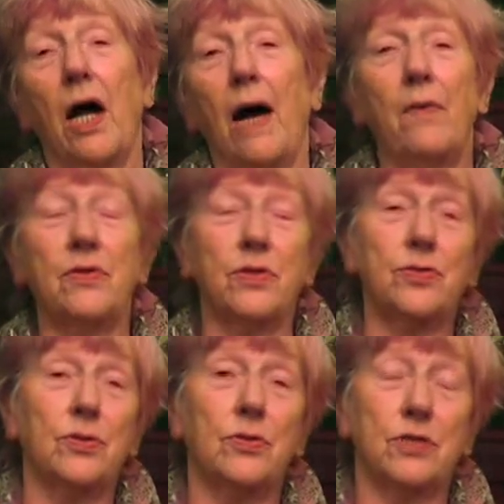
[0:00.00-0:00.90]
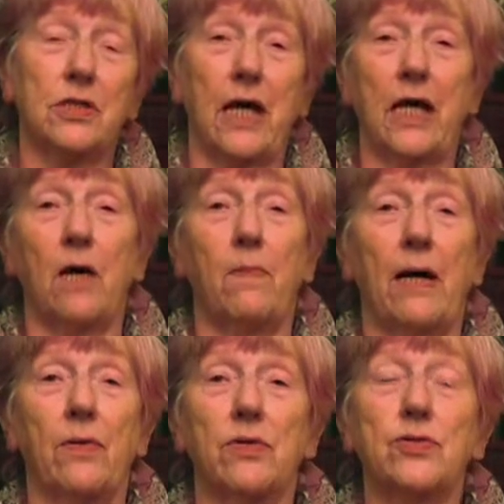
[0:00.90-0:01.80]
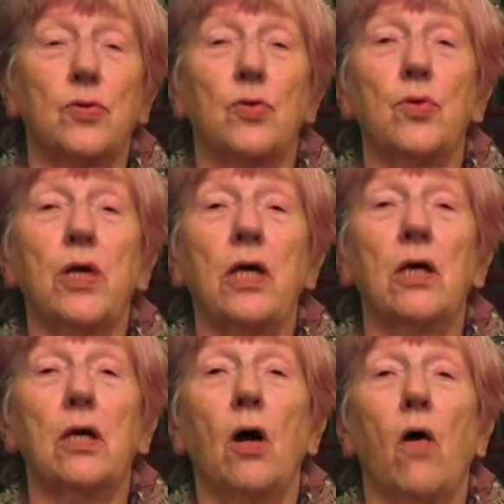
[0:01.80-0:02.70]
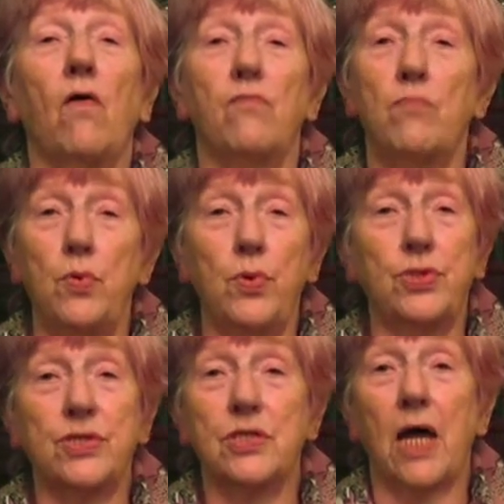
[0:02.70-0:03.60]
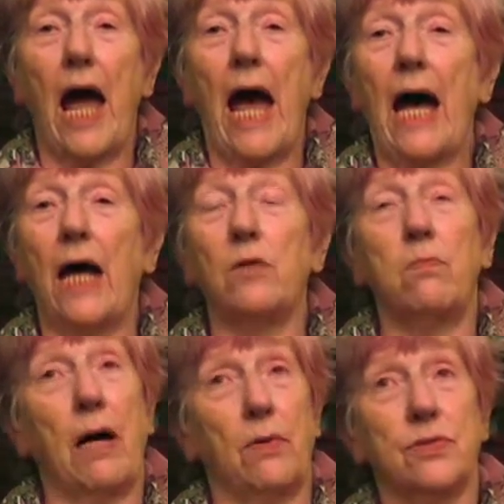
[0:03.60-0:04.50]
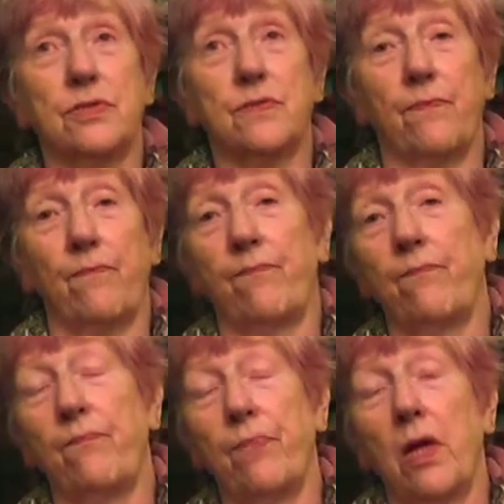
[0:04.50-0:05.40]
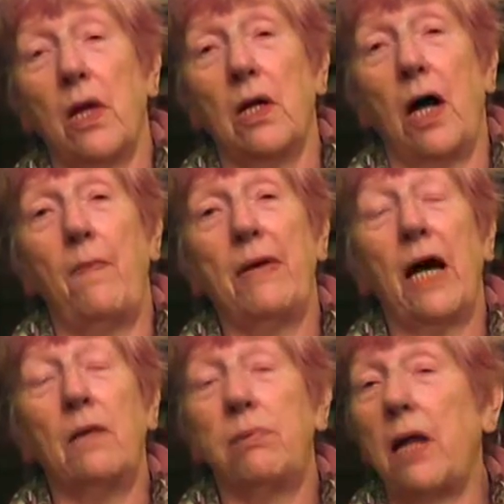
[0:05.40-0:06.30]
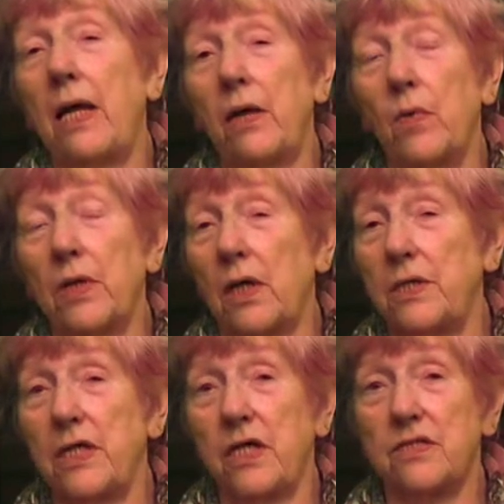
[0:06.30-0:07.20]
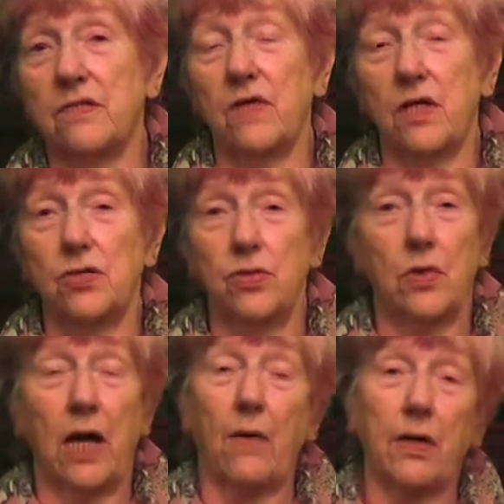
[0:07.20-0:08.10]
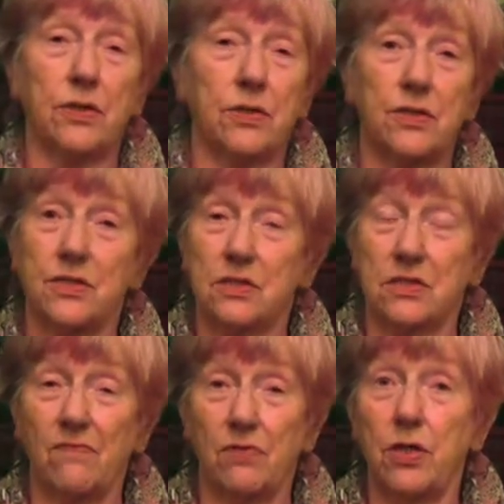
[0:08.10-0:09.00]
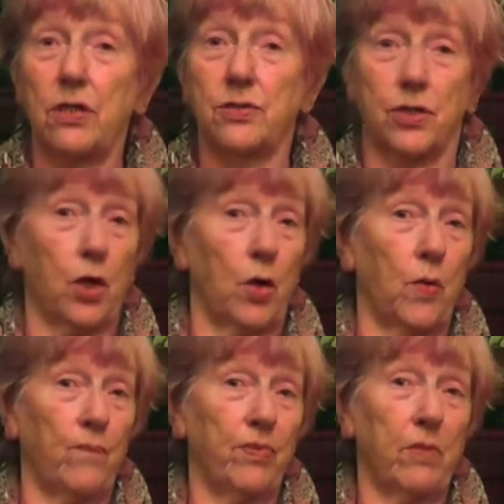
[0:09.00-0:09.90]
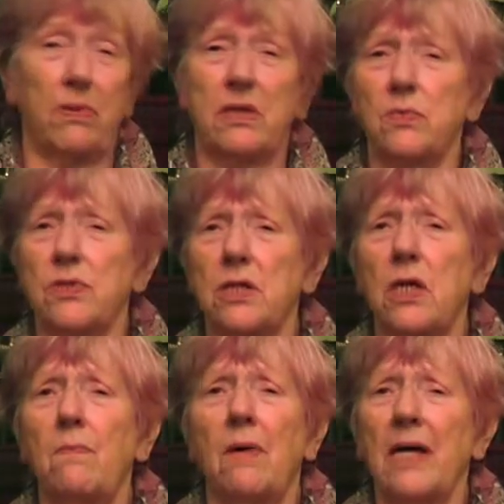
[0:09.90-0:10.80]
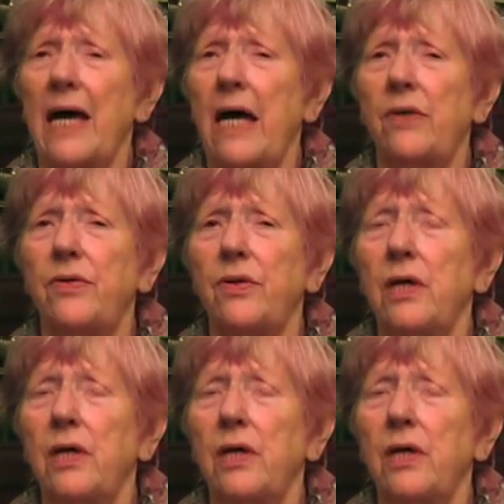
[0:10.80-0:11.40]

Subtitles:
I want to talk today about the story of Moose and Mouse. I began playing with ideas of these two characters several years ago, but it was still in my head.